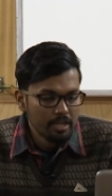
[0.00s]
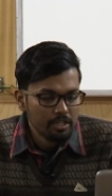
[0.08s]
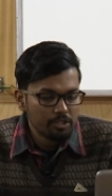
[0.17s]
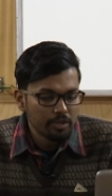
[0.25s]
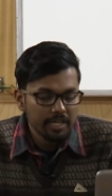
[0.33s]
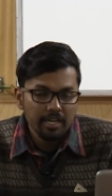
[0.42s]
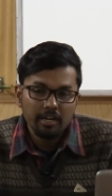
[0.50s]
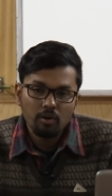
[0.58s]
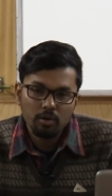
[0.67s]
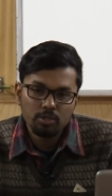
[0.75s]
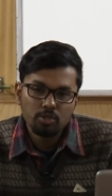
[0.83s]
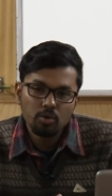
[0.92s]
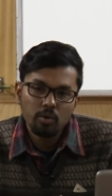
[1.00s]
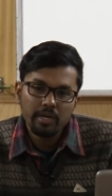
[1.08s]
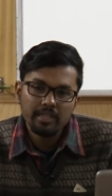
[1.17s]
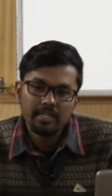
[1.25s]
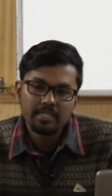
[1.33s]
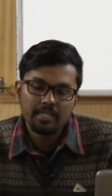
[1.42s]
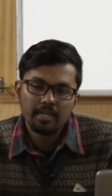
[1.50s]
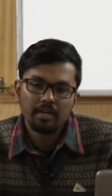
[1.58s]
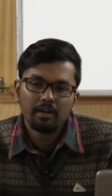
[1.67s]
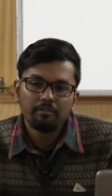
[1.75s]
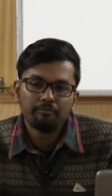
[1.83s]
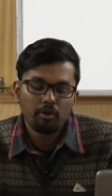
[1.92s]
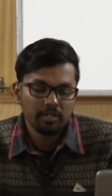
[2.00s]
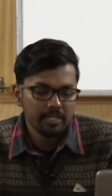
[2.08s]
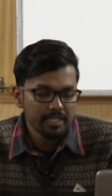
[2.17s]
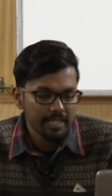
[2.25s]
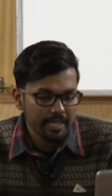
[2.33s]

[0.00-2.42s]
So here also in this for this